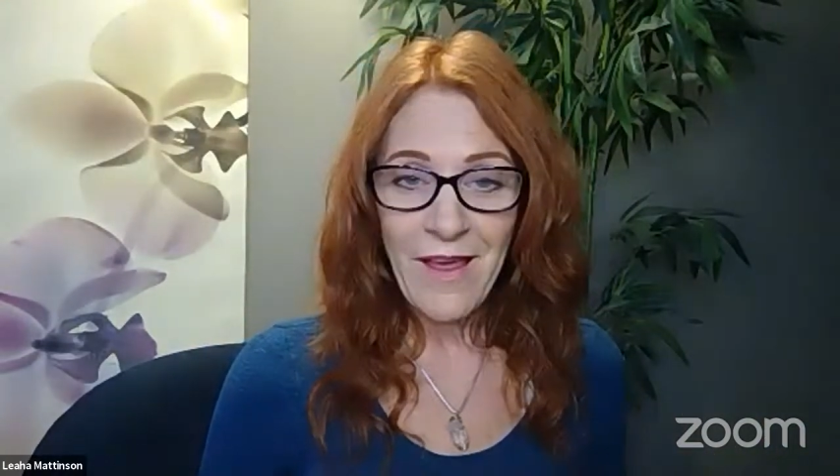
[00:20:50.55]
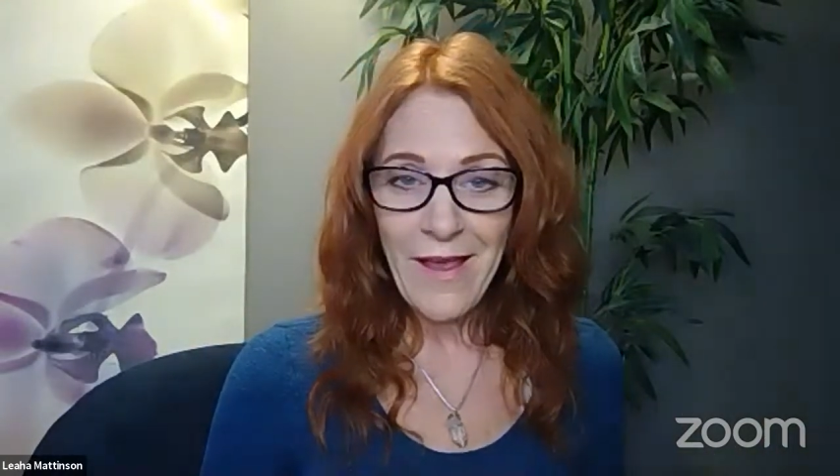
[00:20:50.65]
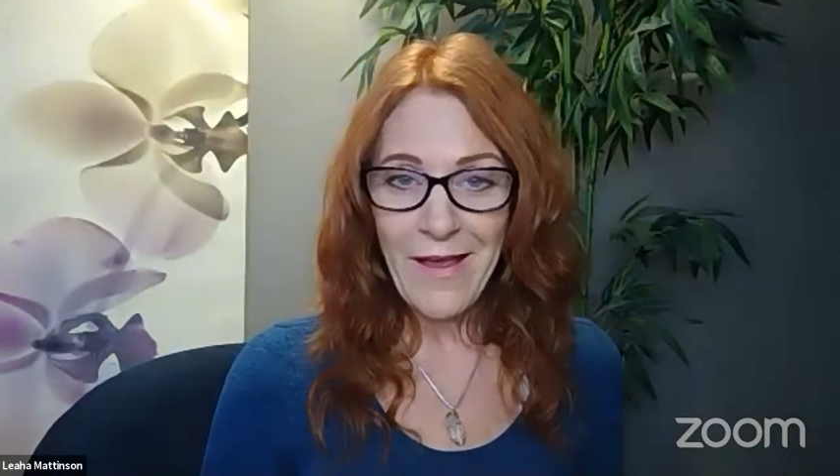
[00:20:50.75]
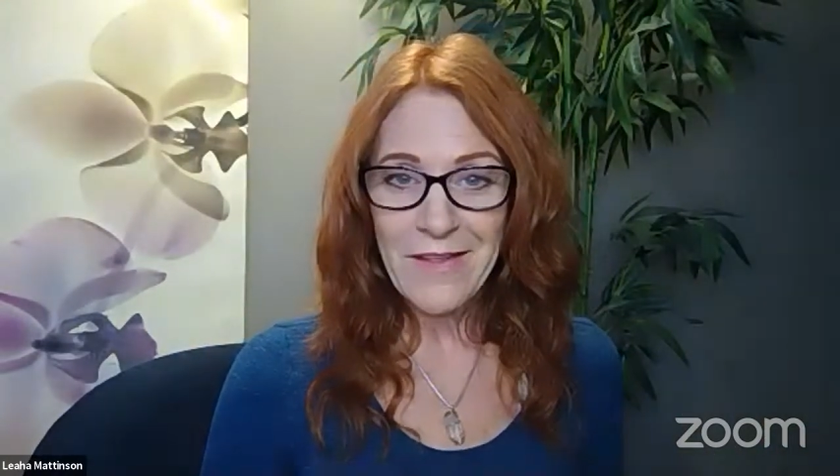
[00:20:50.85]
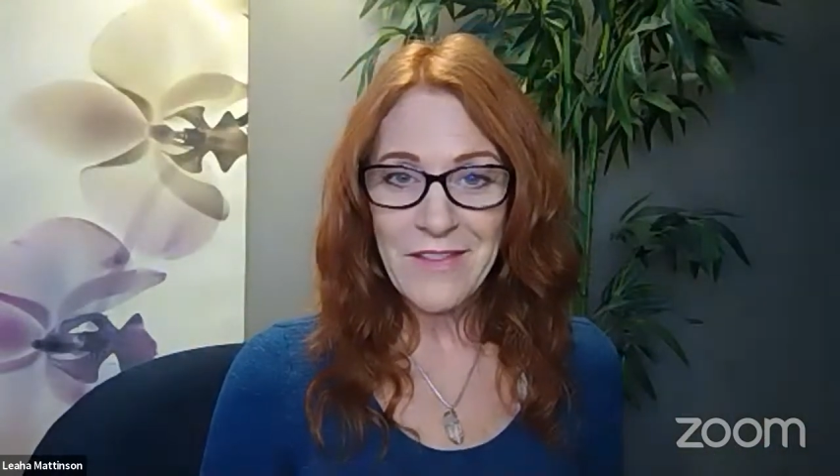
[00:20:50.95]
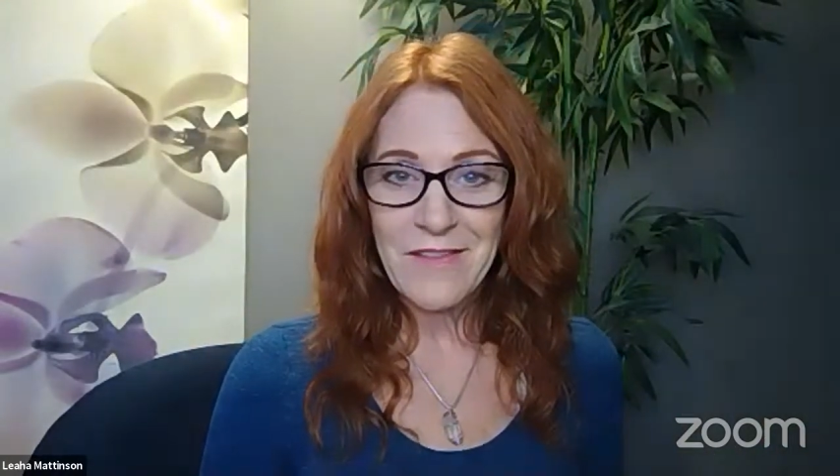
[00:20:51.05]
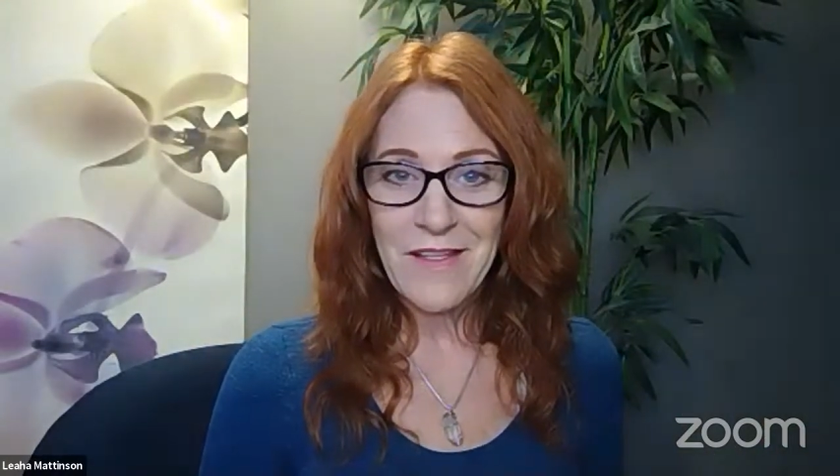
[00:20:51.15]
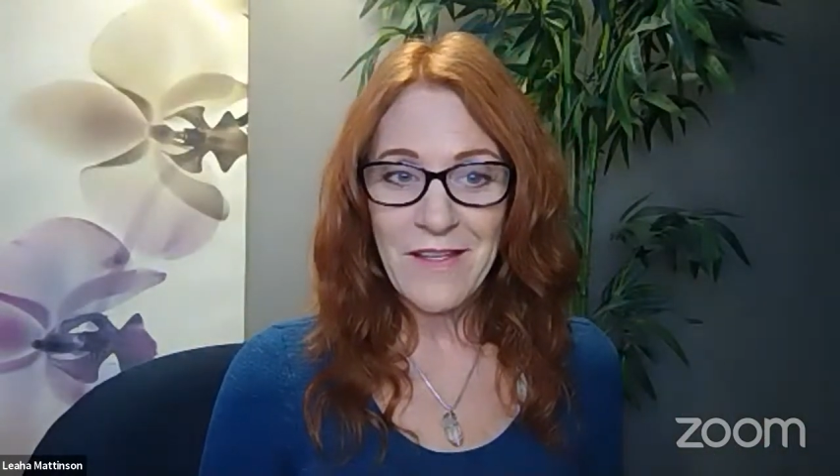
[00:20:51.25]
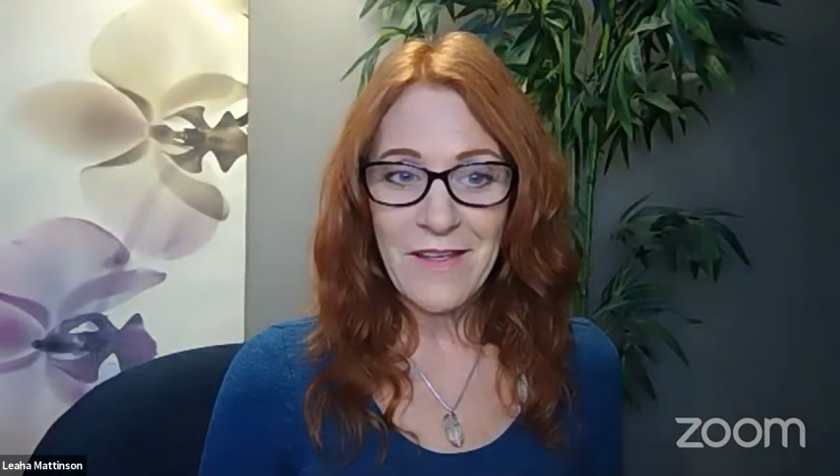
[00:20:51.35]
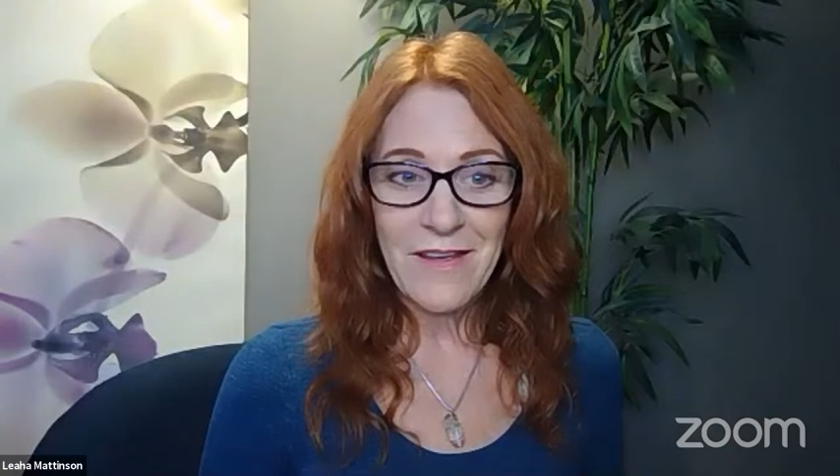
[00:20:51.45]
and
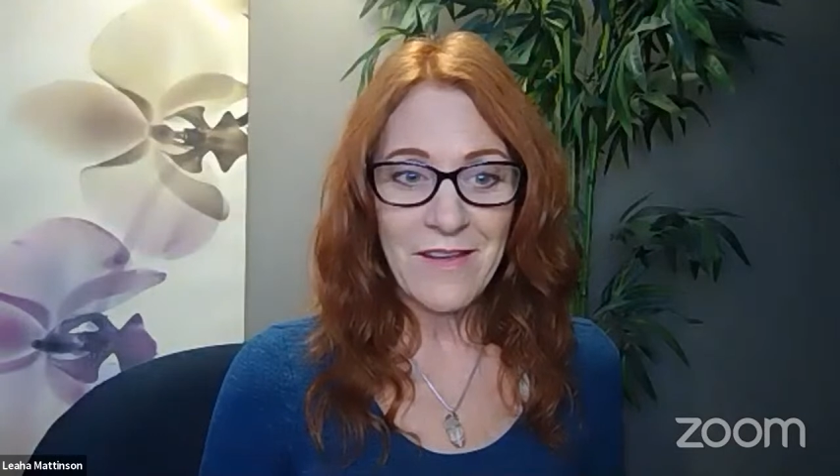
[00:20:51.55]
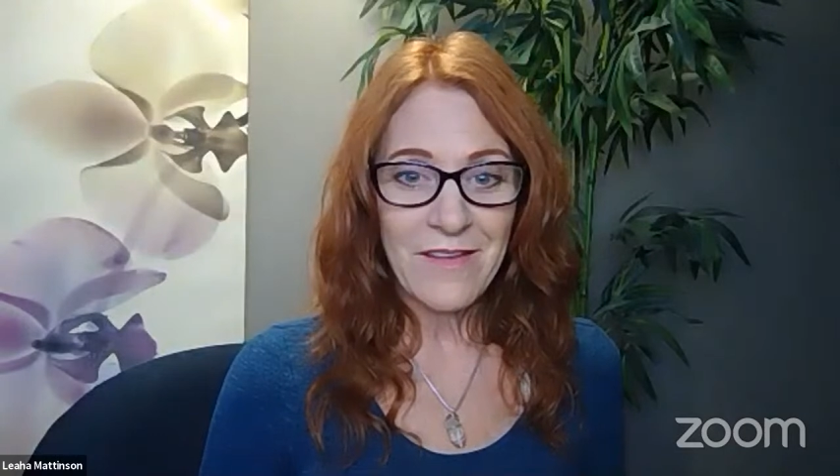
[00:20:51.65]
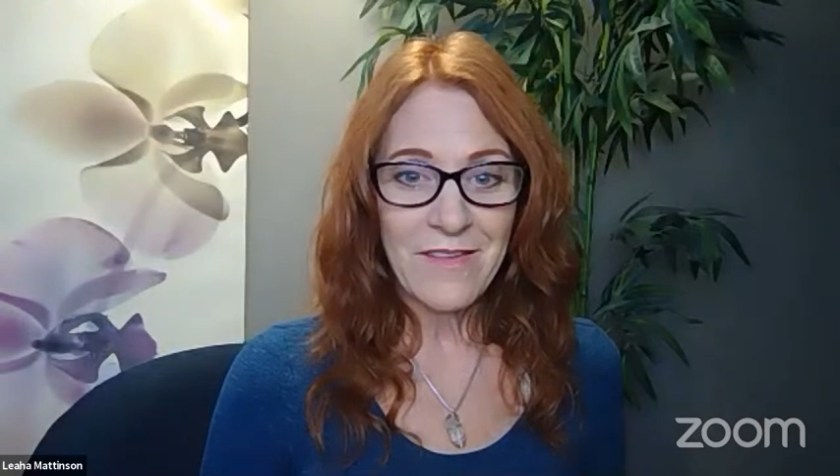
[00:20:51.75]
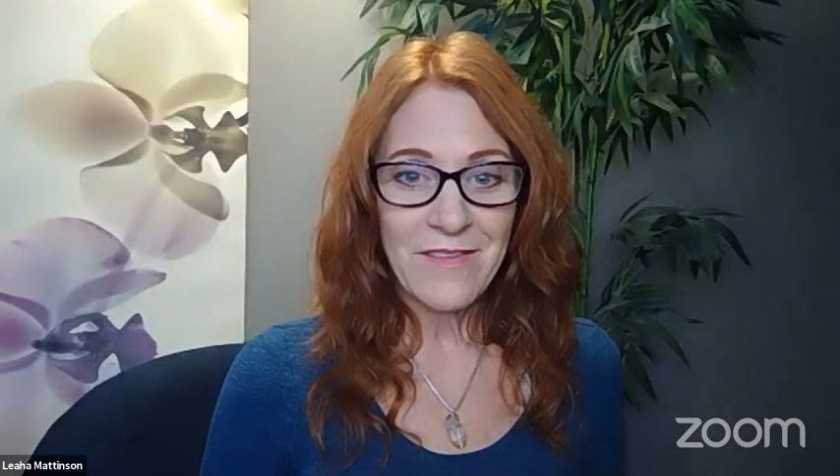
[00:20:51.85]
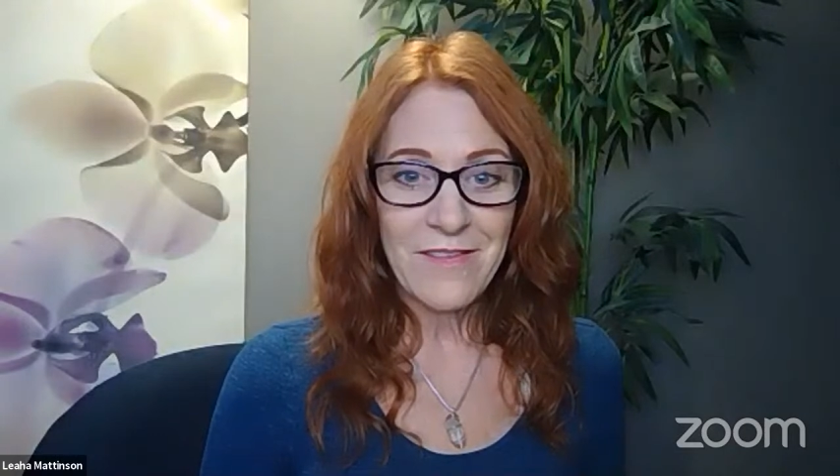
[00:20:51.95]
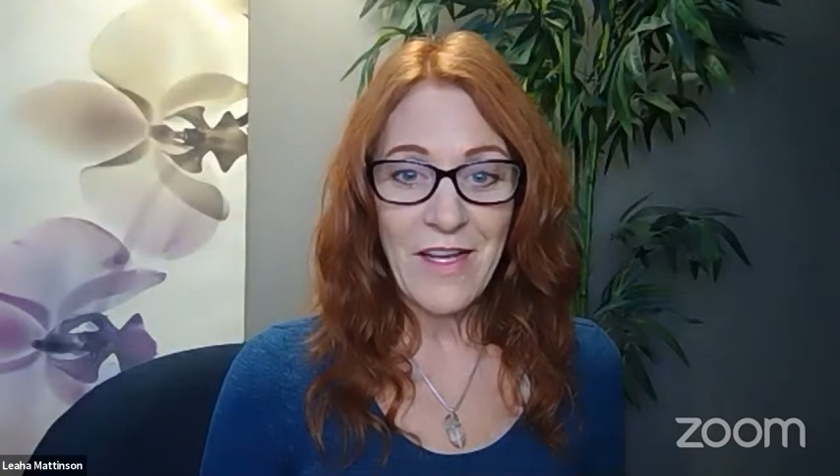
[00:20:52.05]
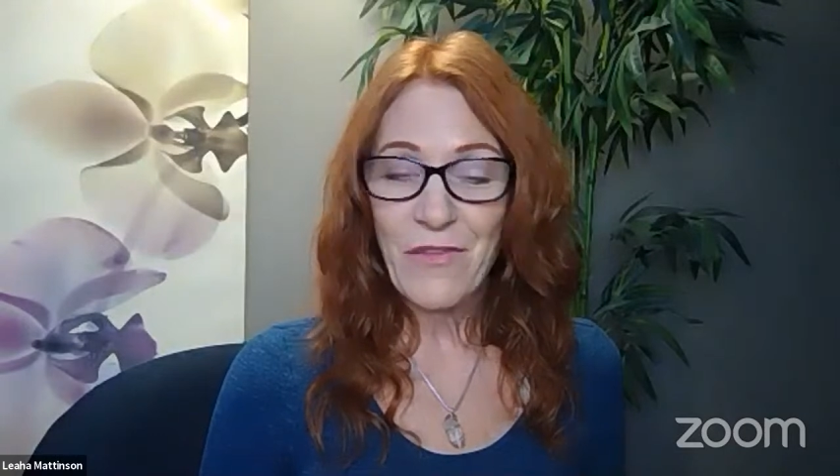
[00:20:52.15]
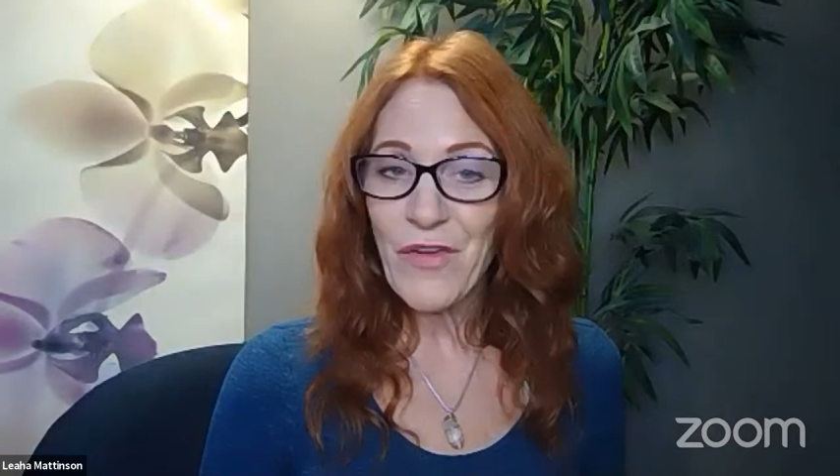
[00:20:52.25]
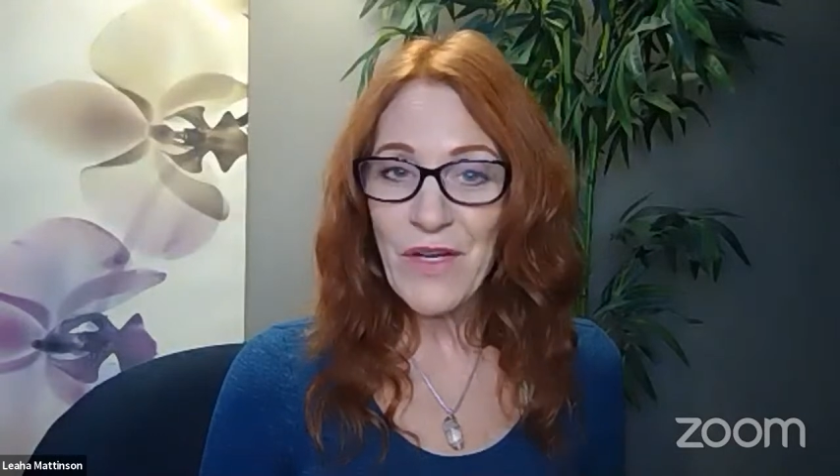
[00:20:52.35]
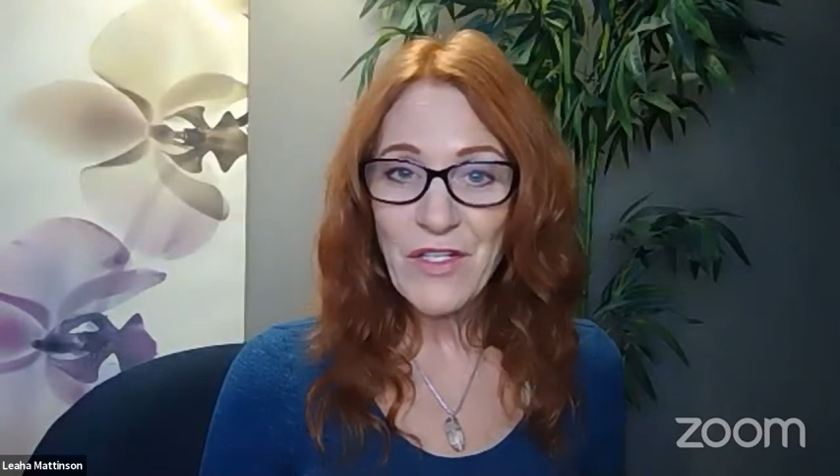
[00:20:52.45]
if you're